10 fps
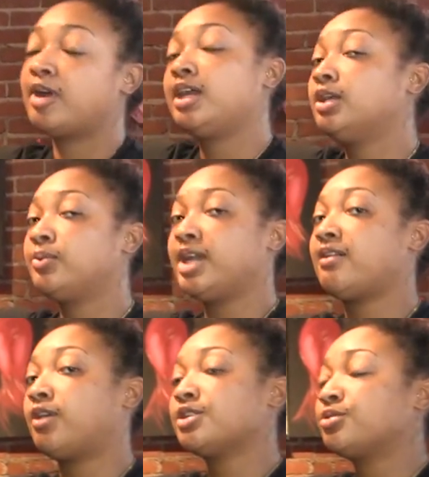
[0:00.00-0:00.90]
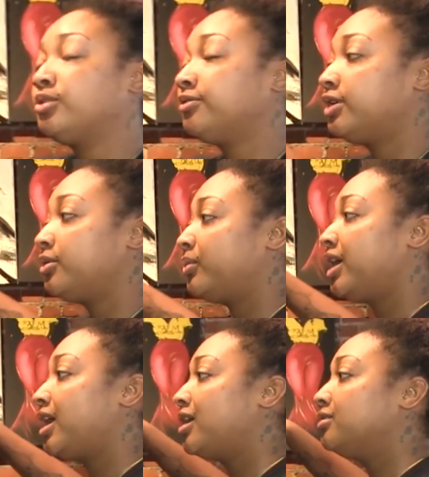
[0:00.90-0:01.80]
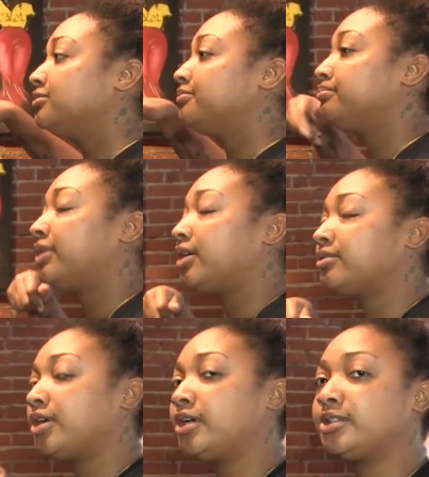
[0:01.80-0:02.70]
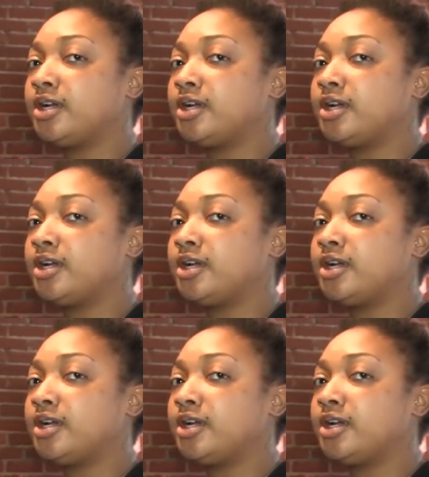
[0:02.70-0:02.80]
Right here we have our storefront. We have about 30,